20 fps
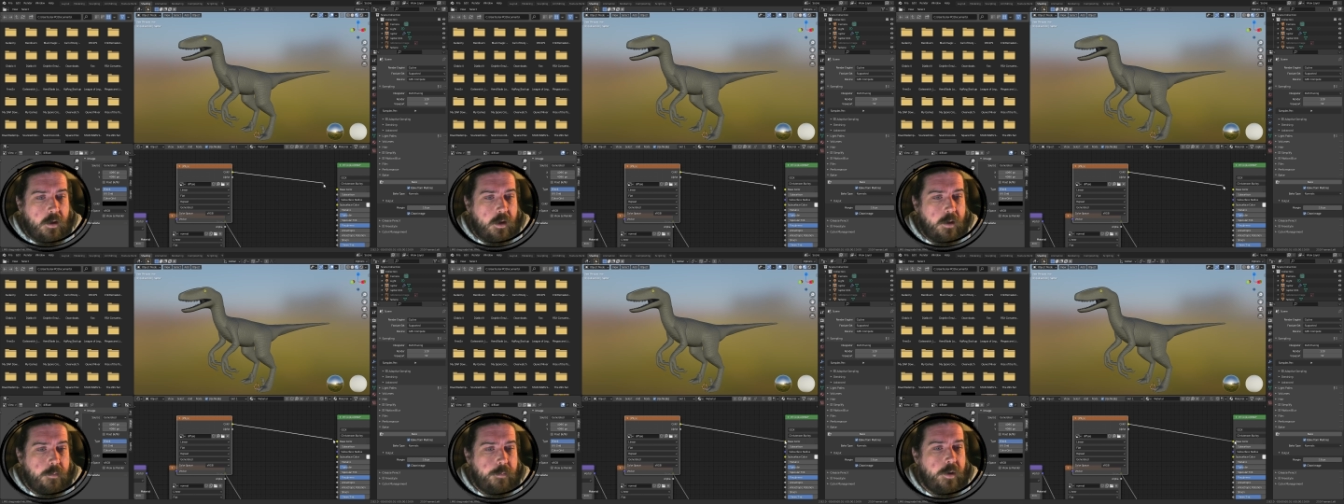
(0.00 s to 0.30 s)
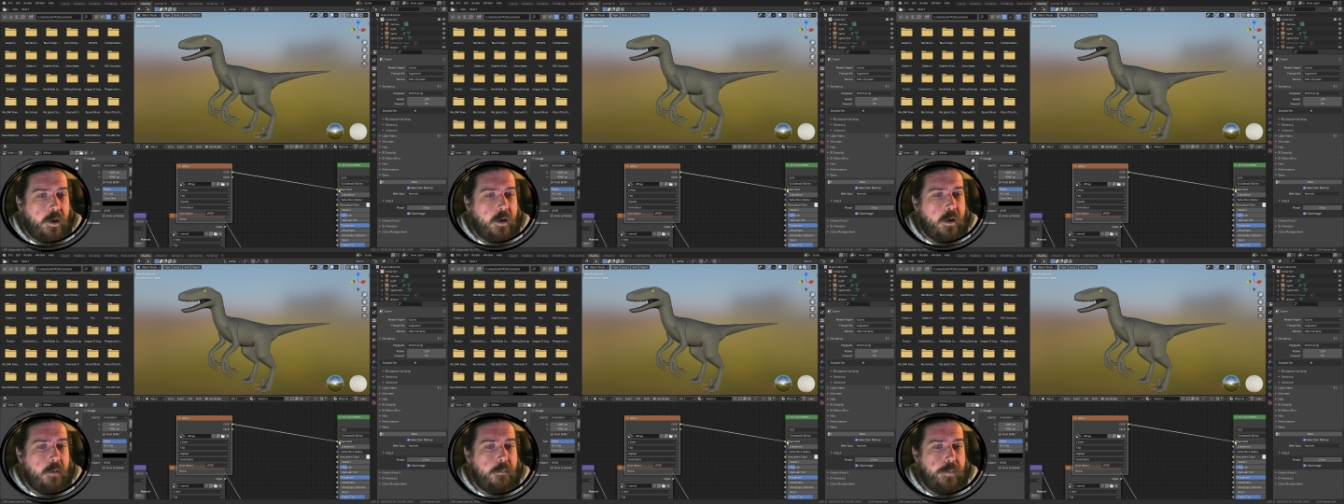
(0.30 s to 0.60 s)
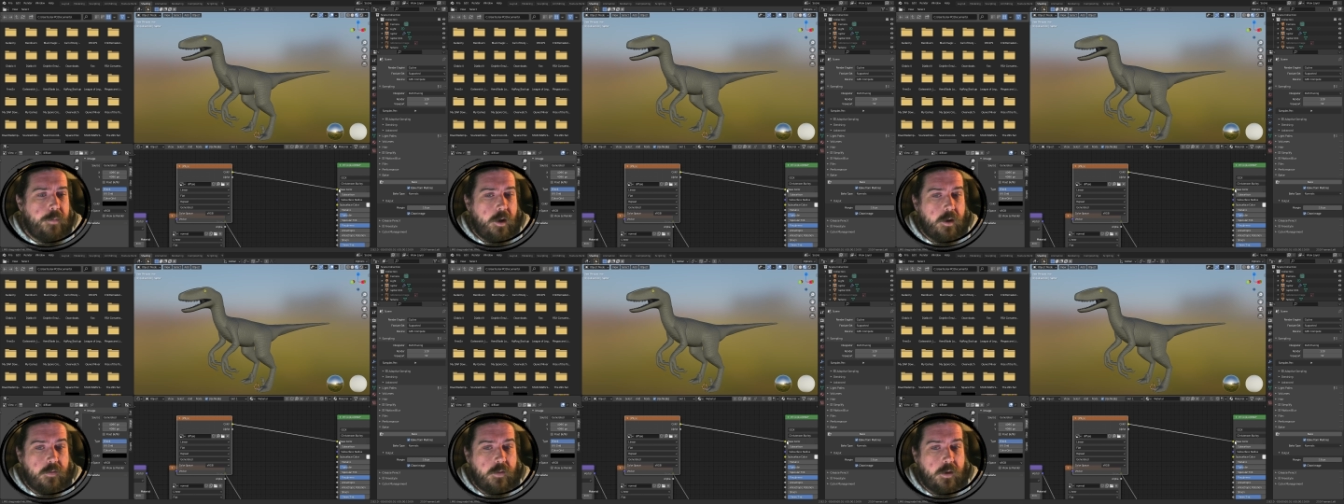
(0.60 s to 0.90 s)

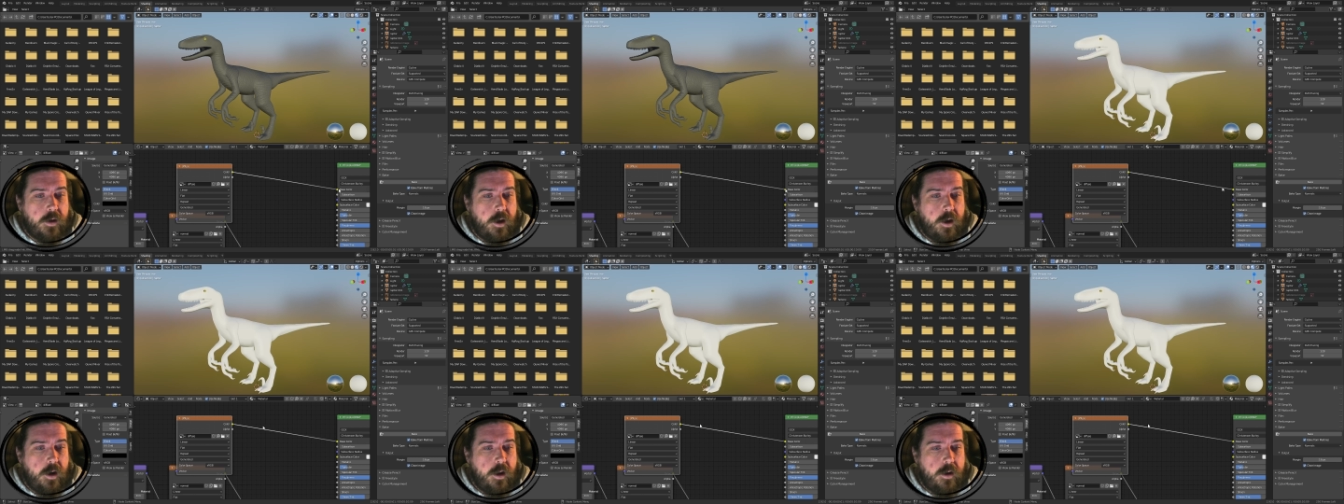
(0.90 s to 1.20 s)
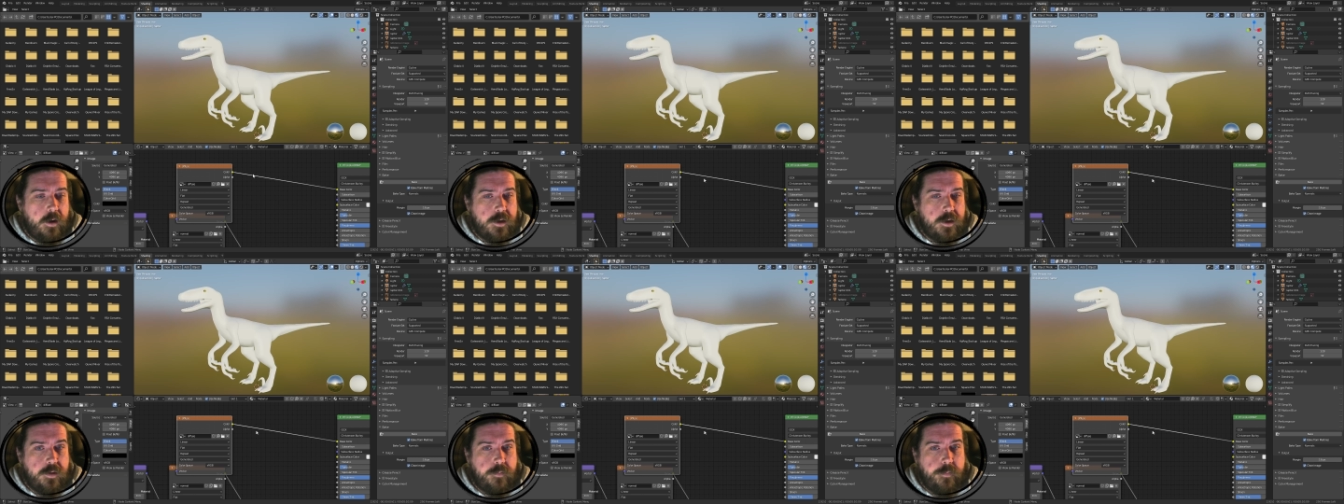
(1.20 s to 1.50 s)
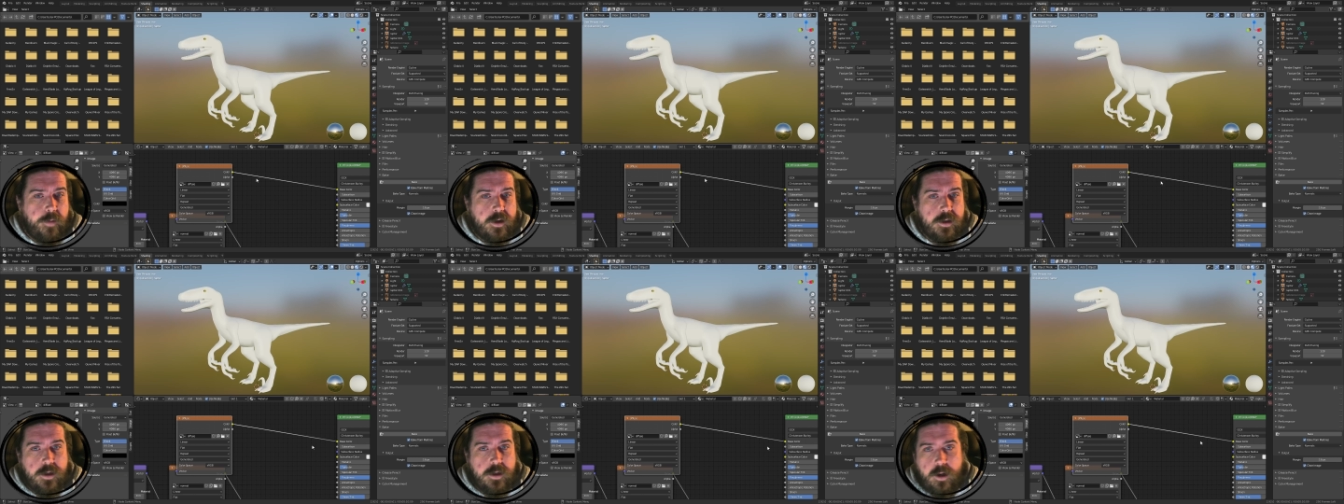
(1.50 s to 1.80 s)
plug the color into
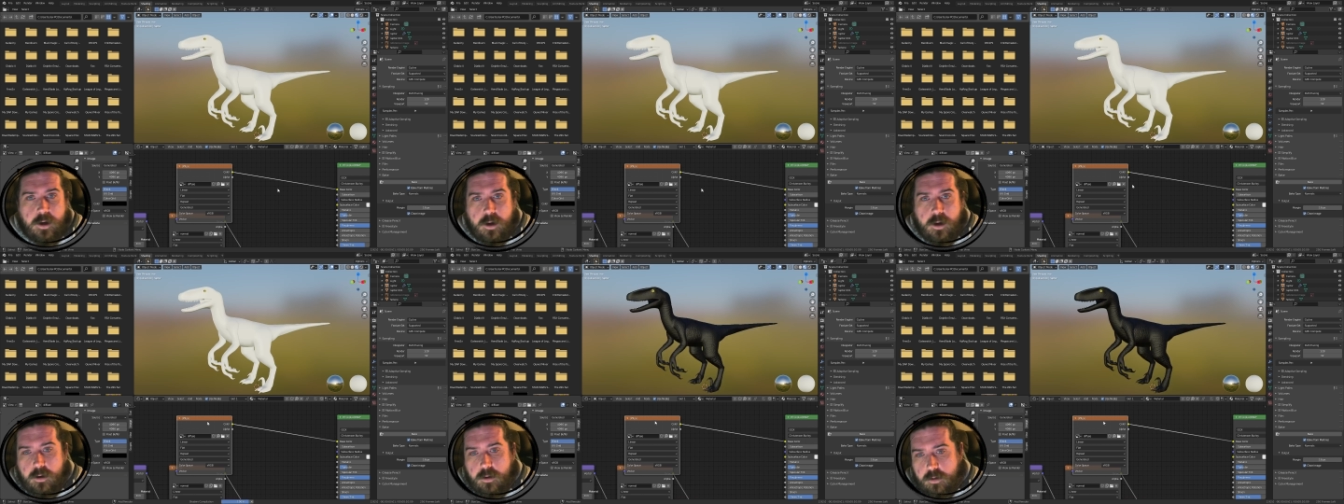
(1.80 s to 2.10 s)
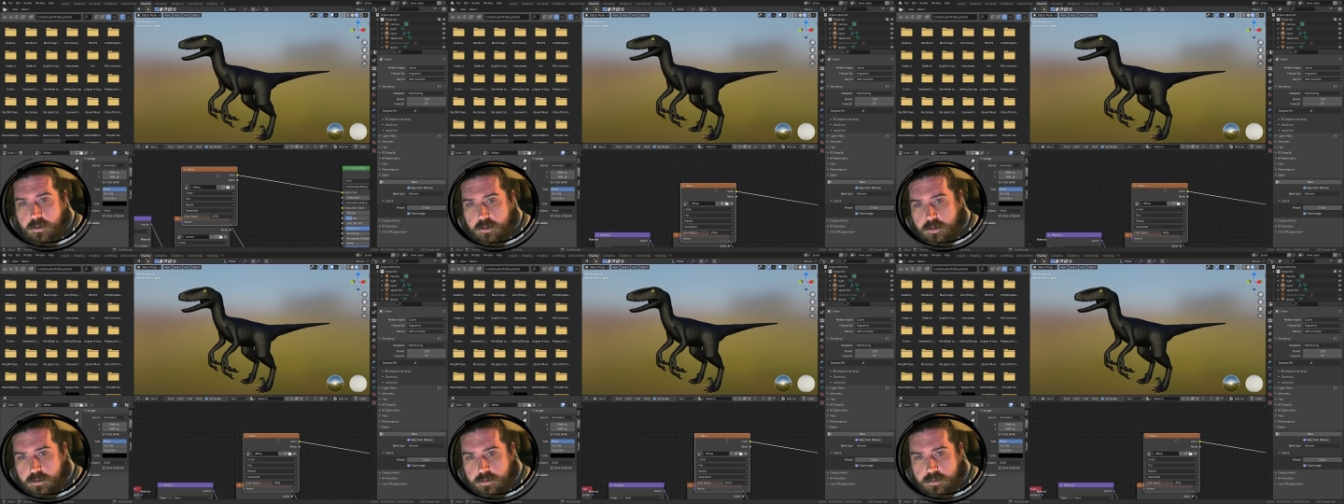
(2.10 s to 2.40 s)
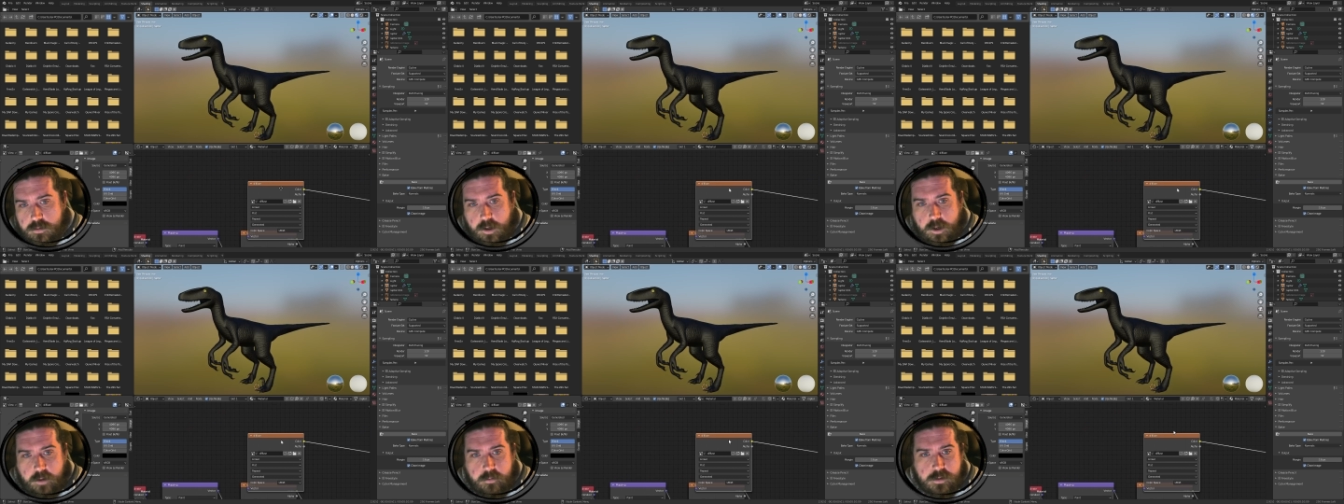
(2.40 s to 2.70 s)
base color, so
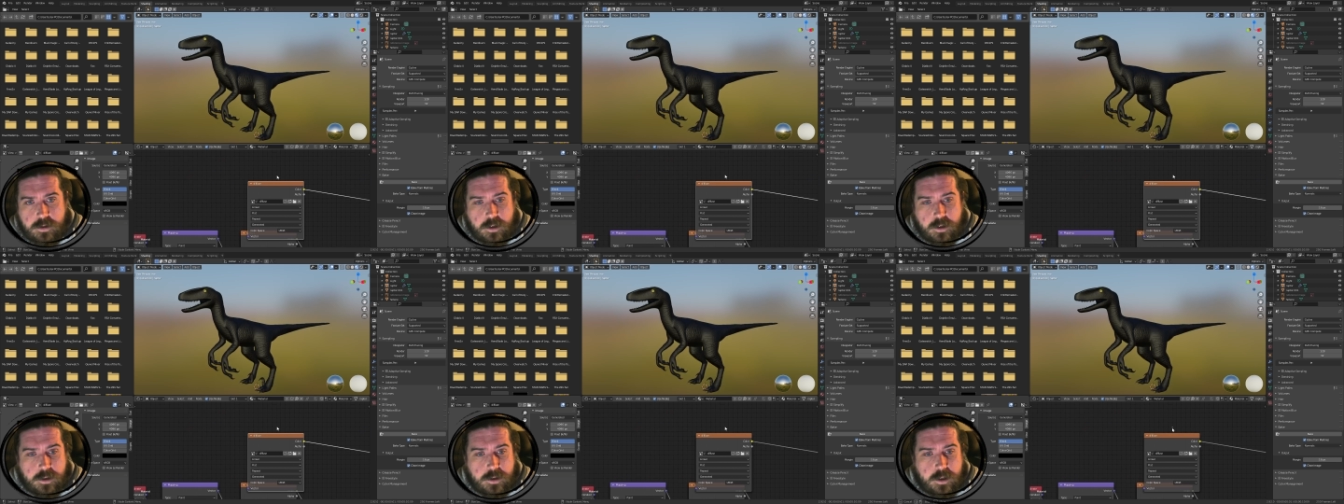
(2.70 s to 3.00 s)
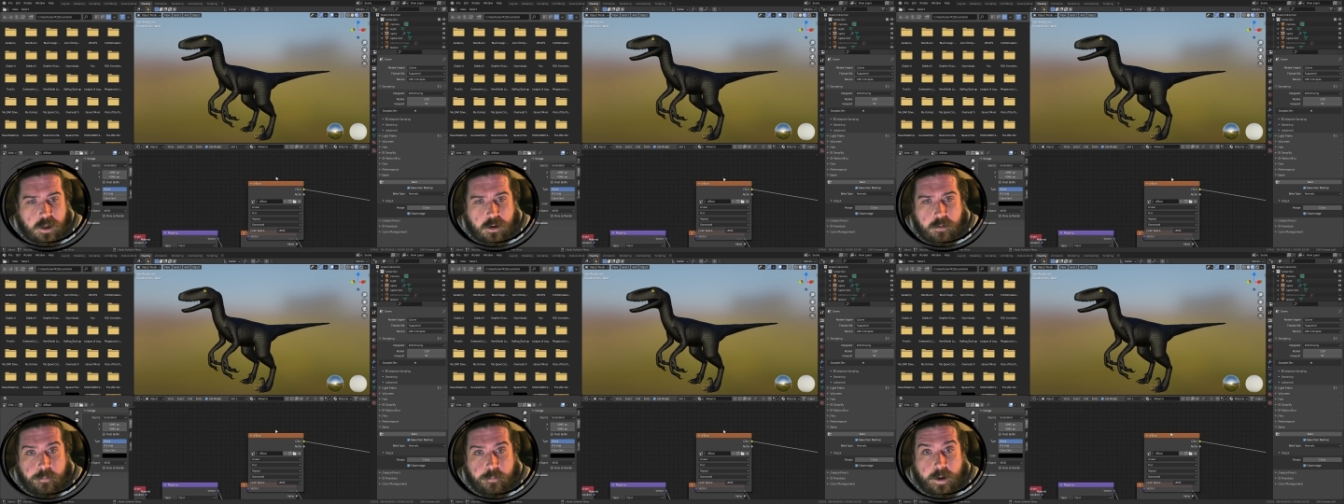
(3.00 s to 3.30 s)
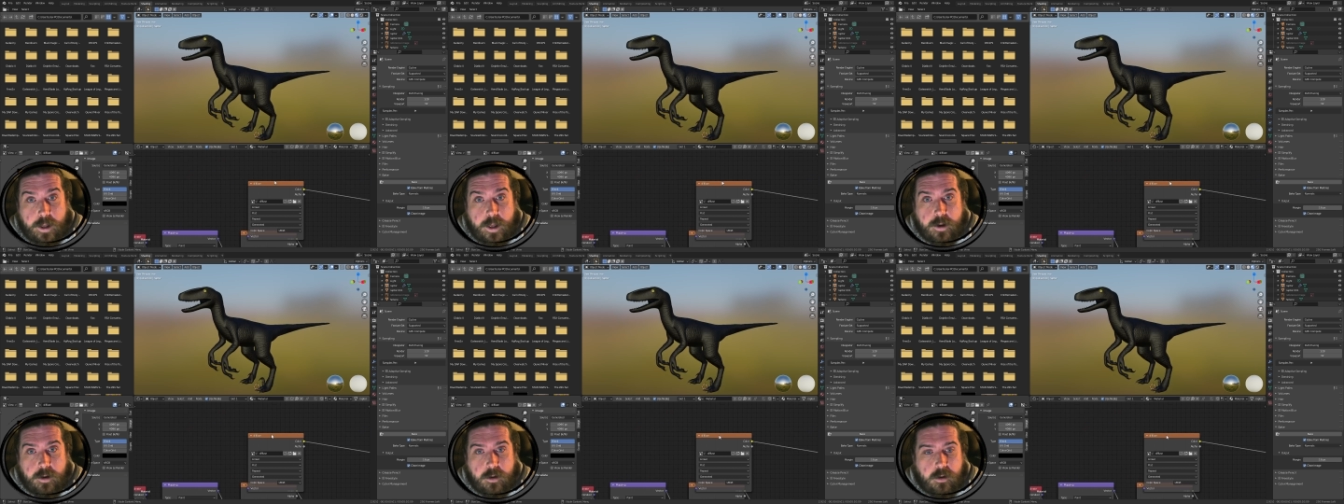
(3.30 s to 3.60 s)
now it's going to turn
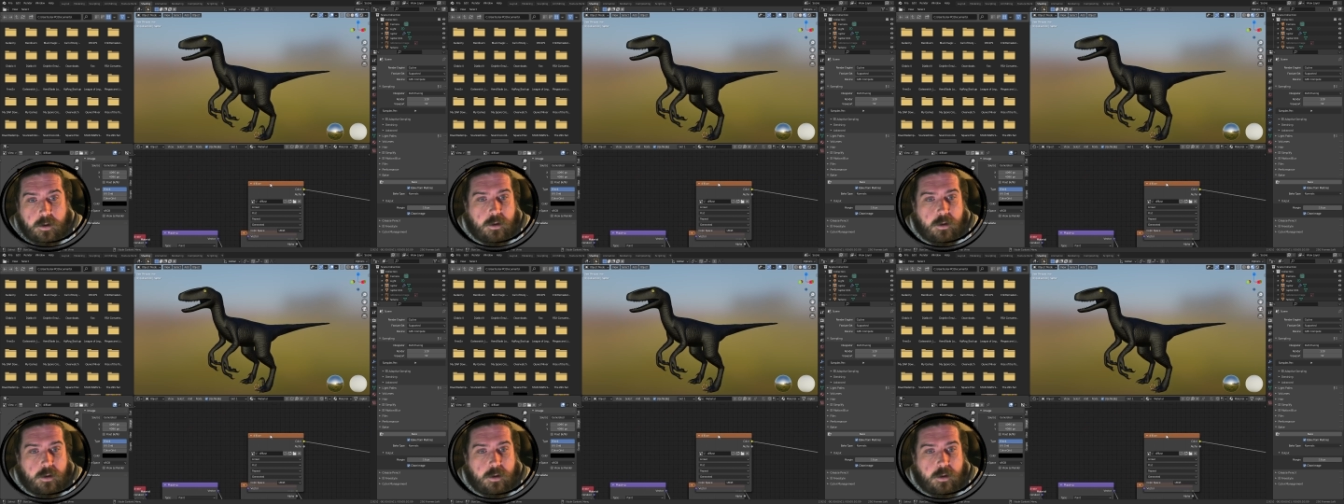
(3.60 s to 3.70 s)
black,